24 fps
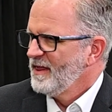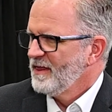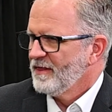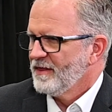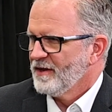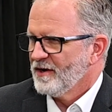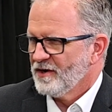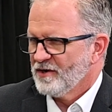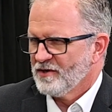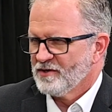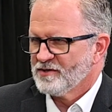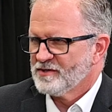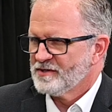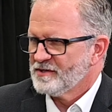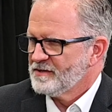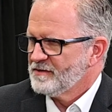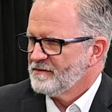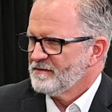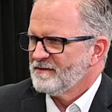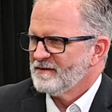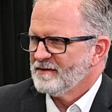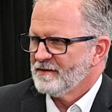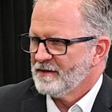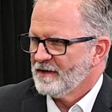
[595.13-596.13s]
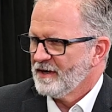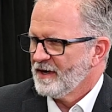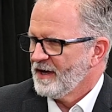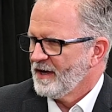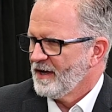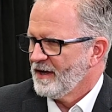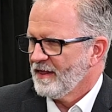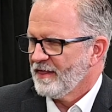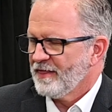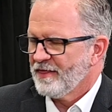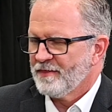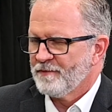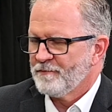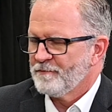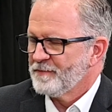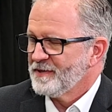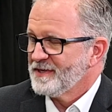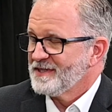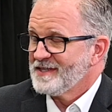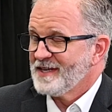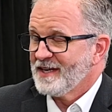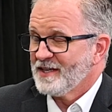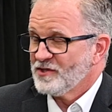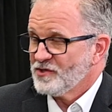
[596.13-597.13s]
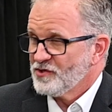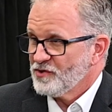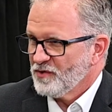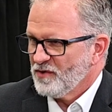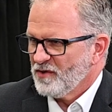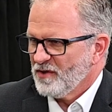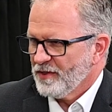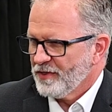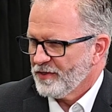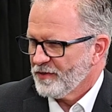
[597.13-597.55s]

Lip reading: there's a potential